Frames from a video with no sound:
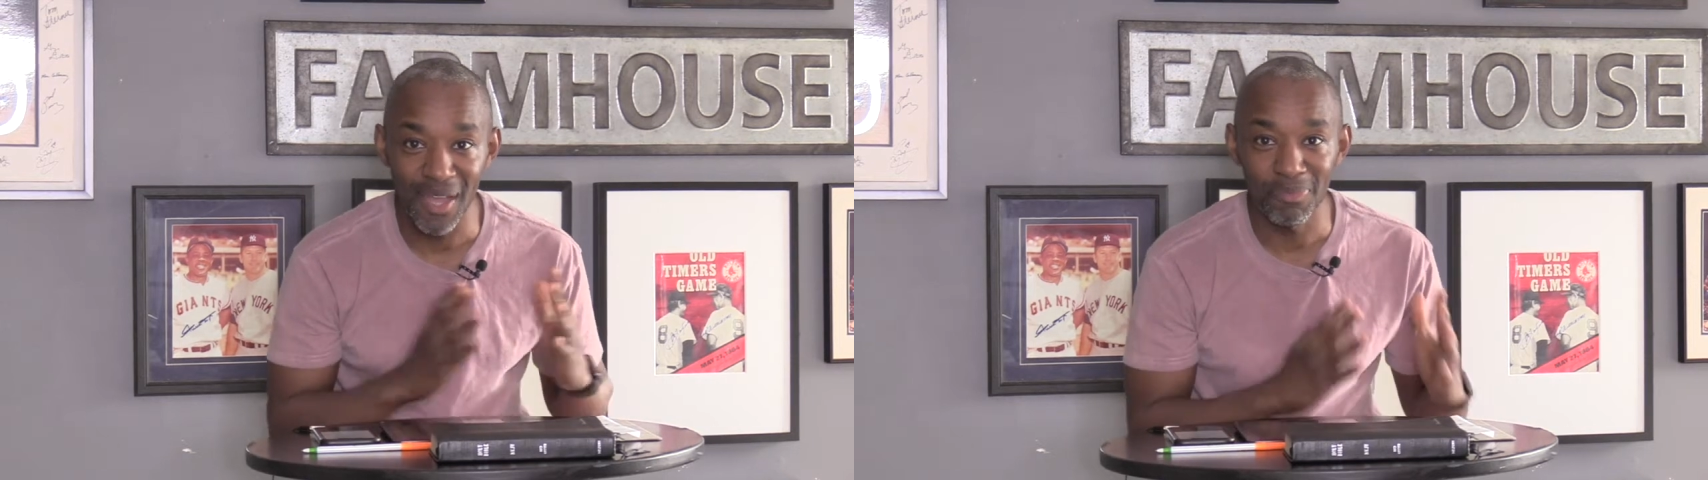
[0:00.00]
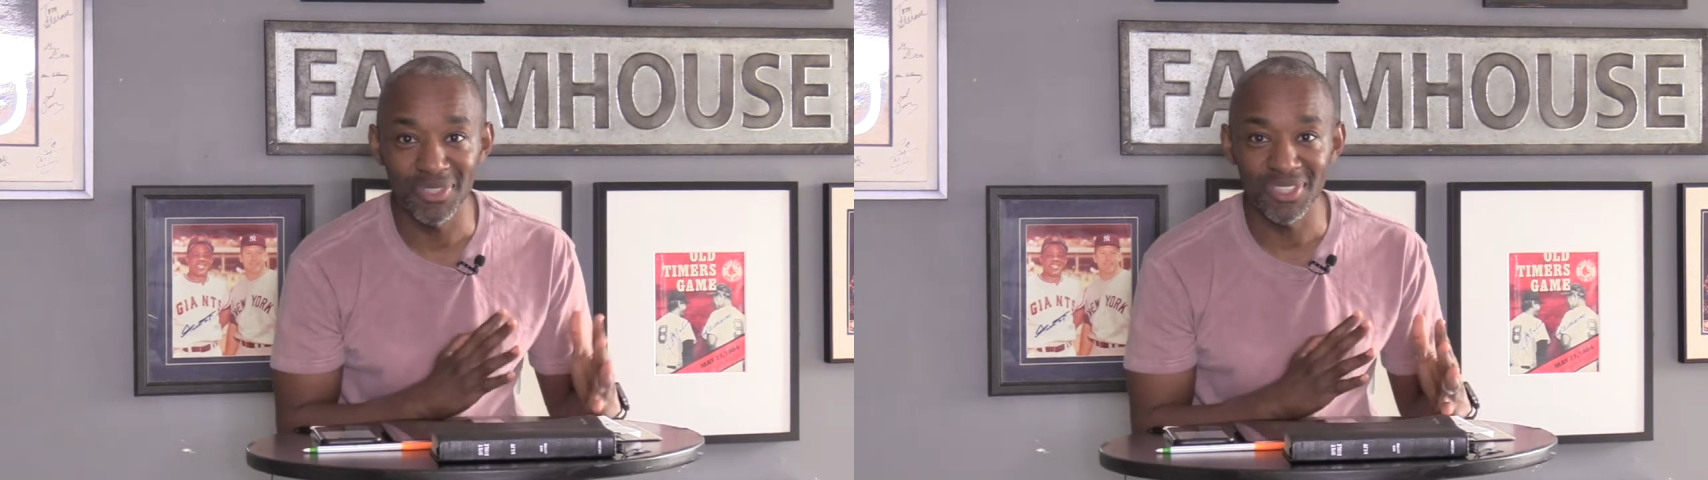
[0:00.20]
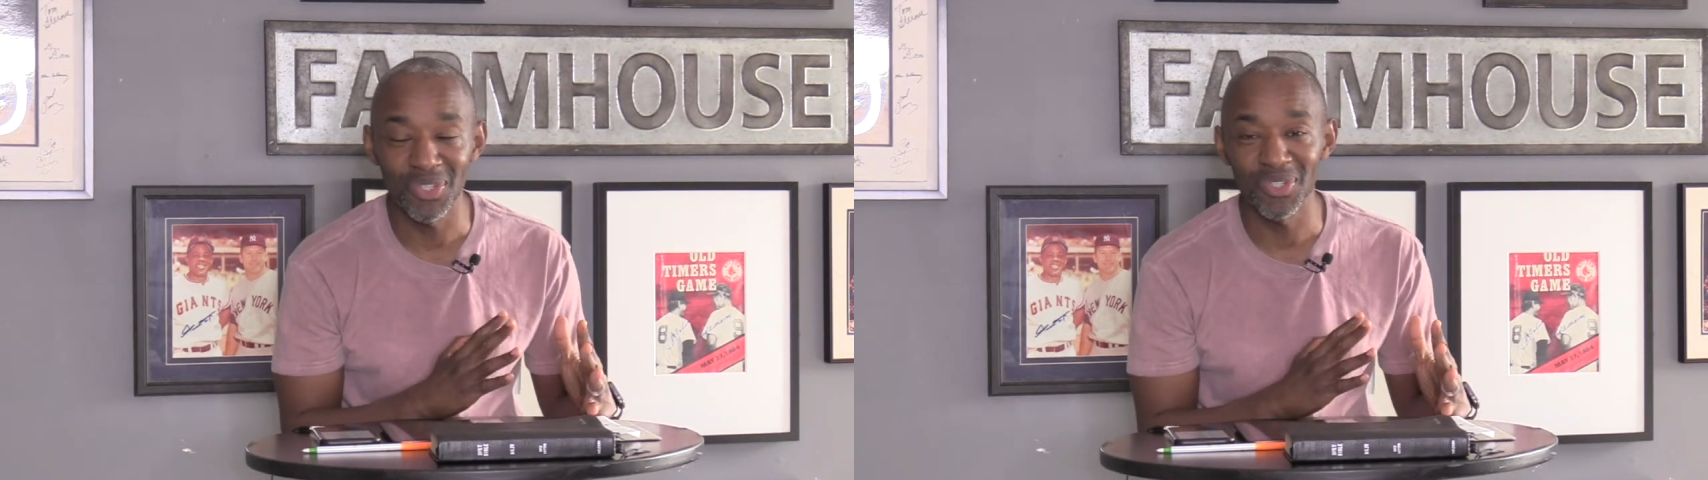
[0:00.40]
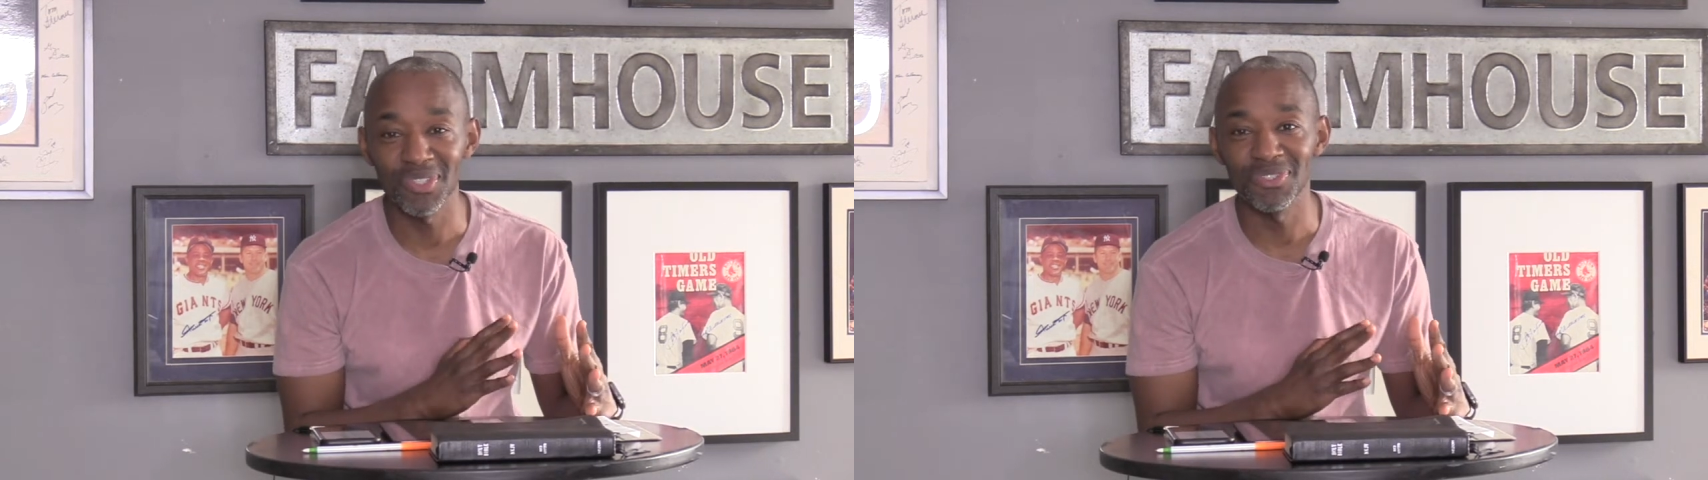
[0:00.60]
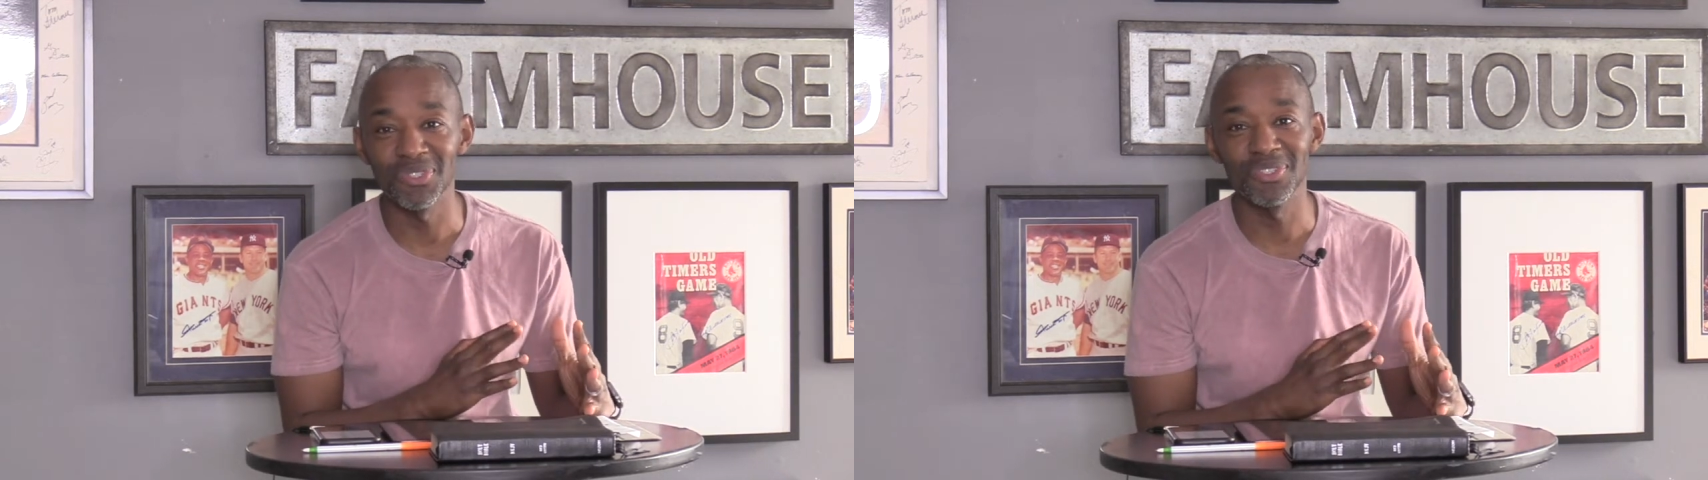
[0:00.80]
episode
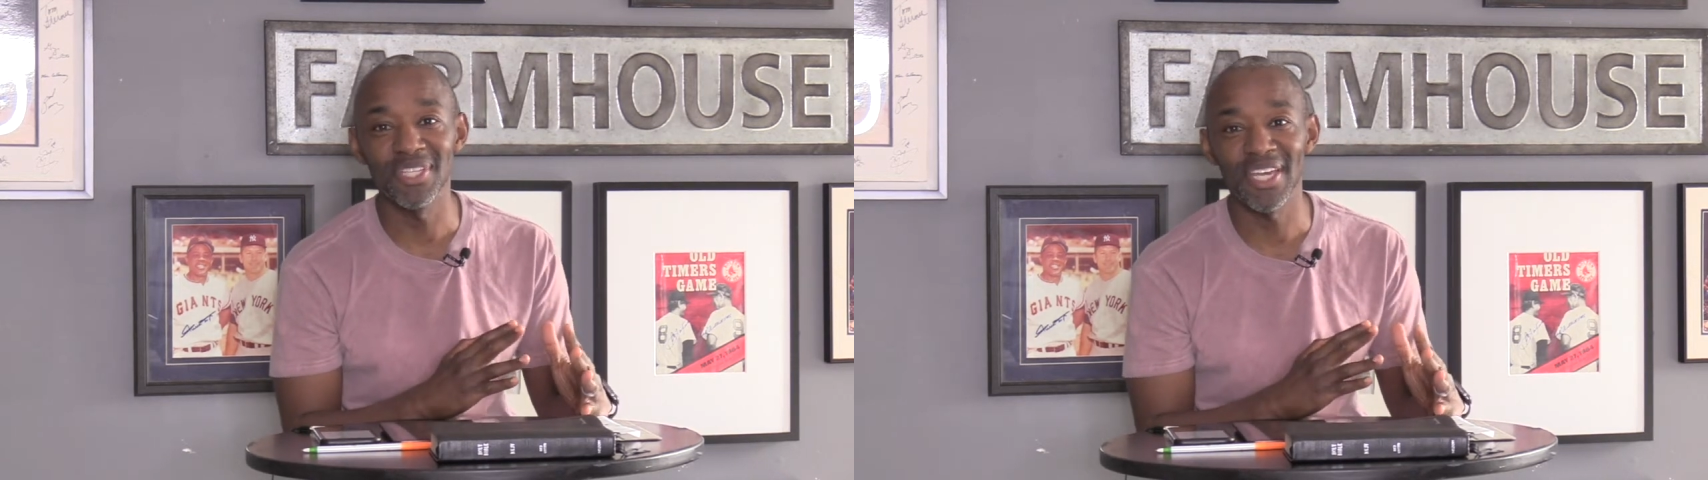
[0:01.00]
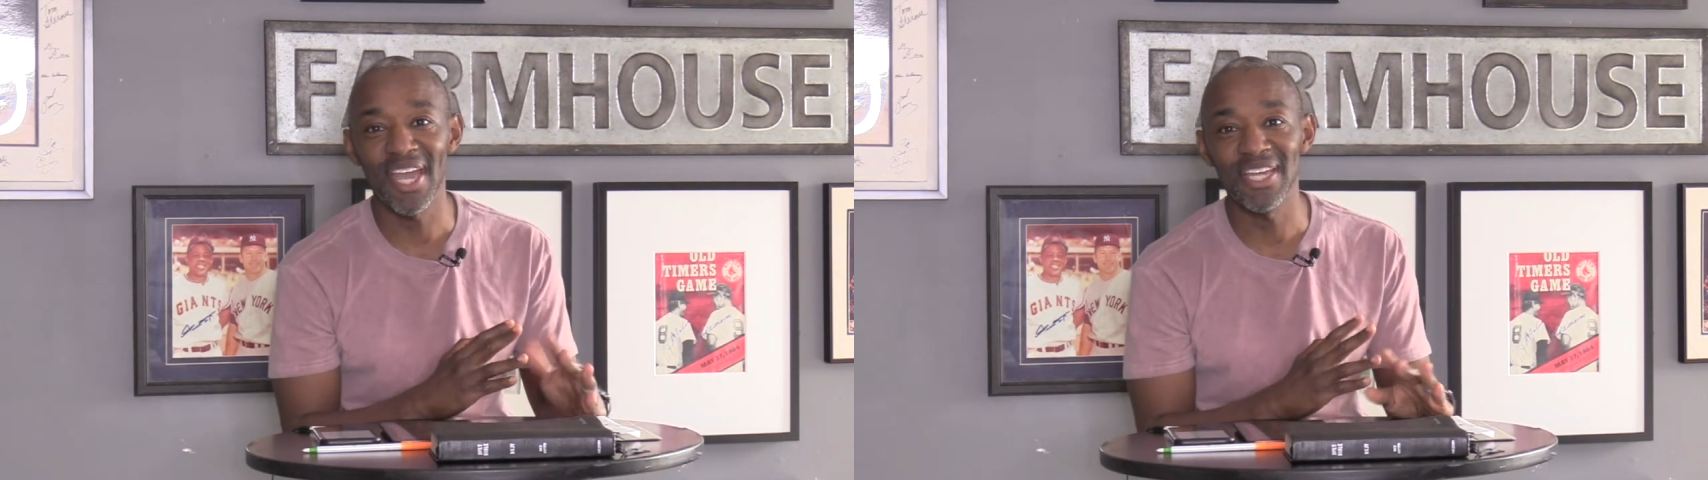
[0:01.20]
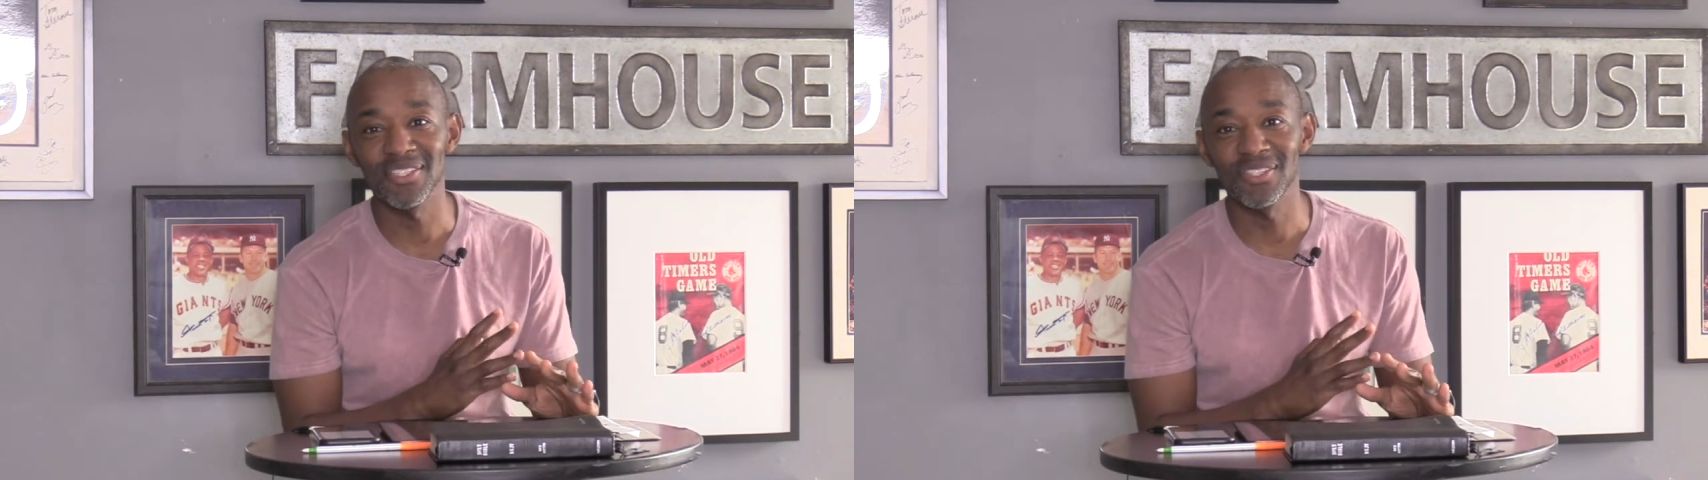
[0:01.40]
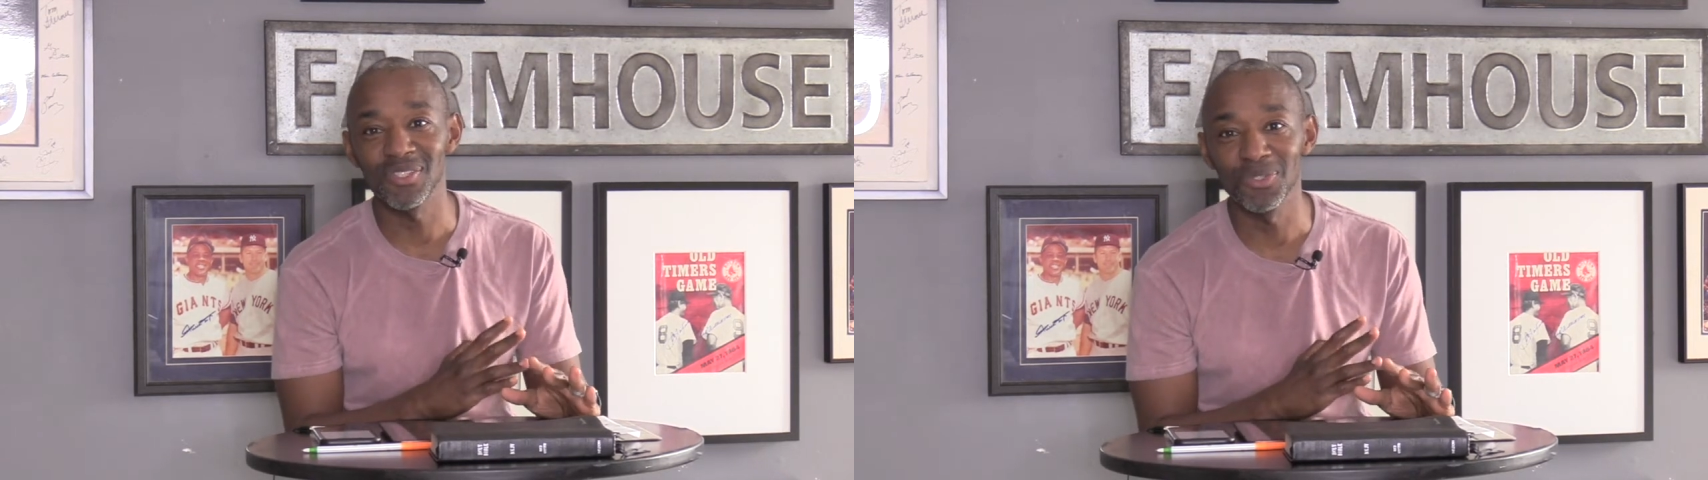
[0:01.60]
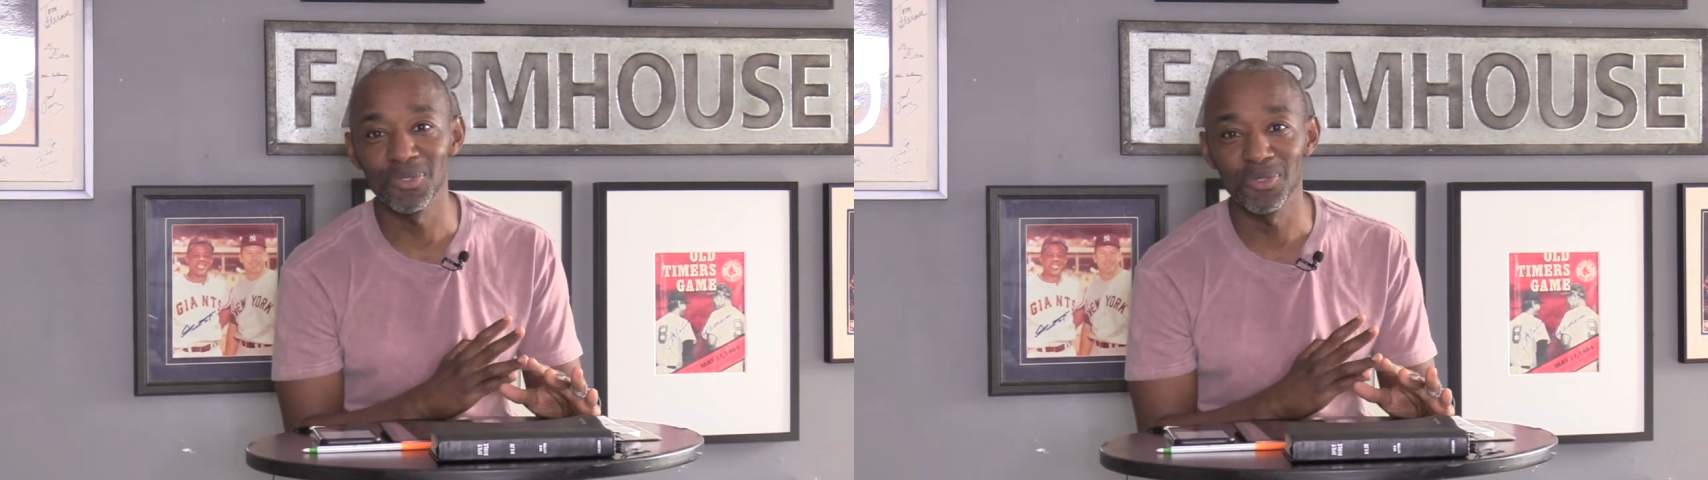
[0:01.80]
of Tuesday at
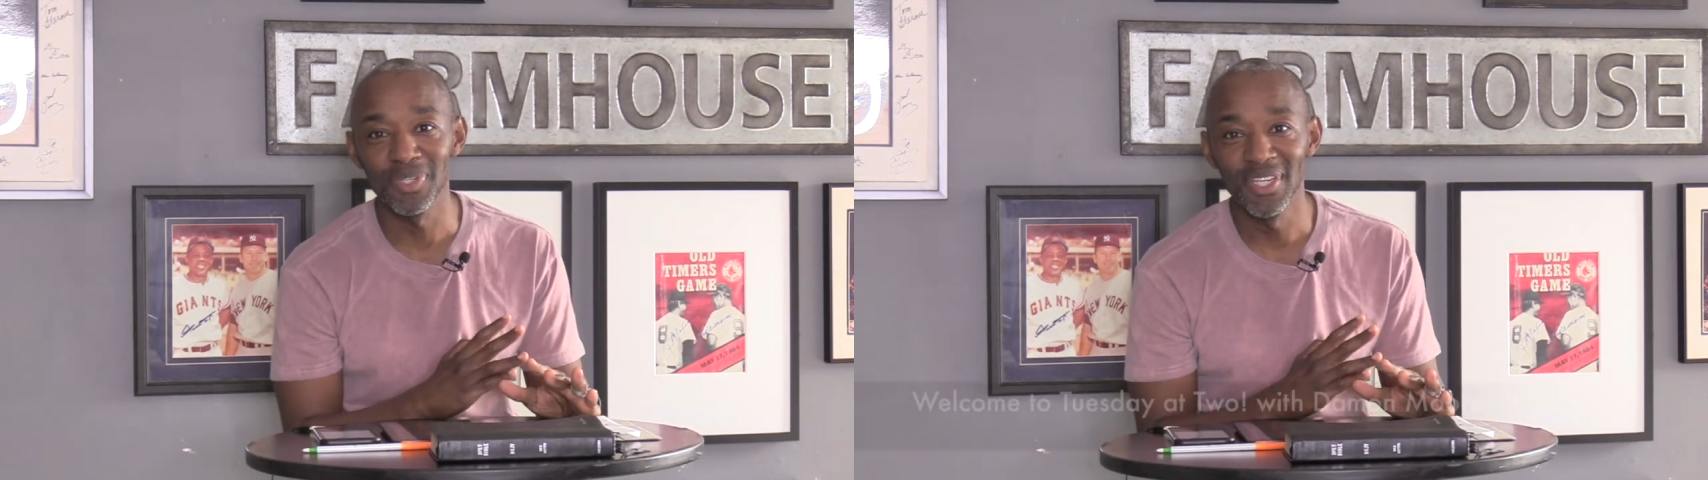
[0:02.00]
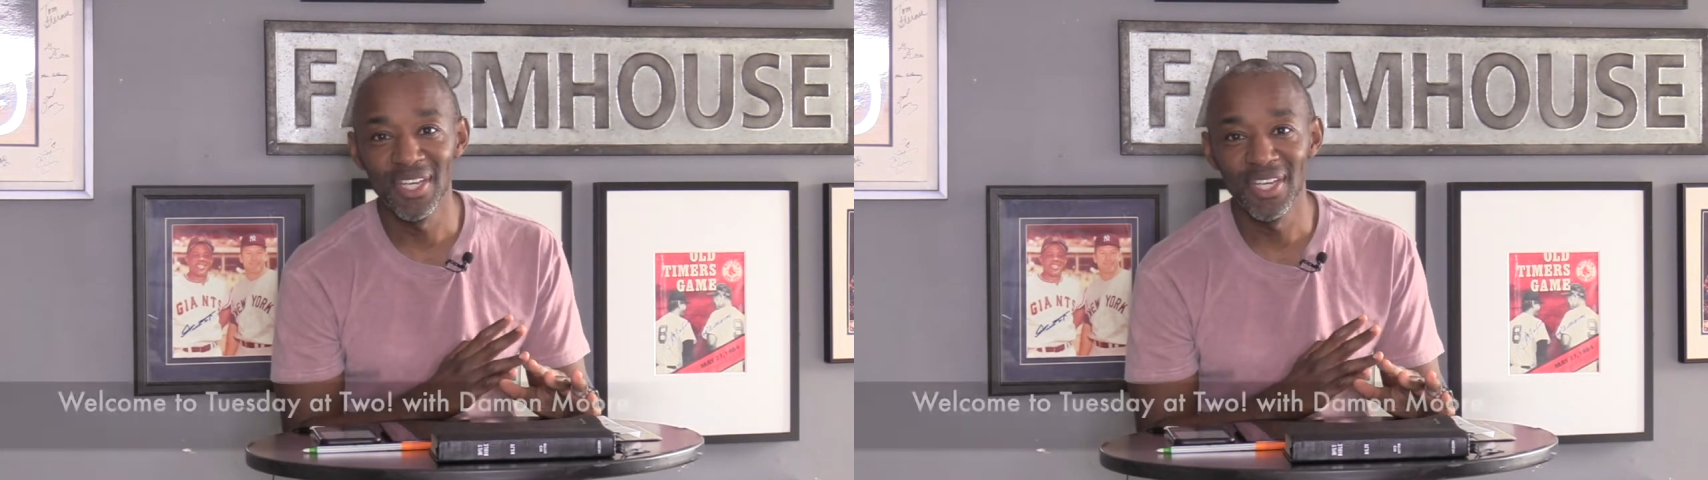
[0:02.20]
2.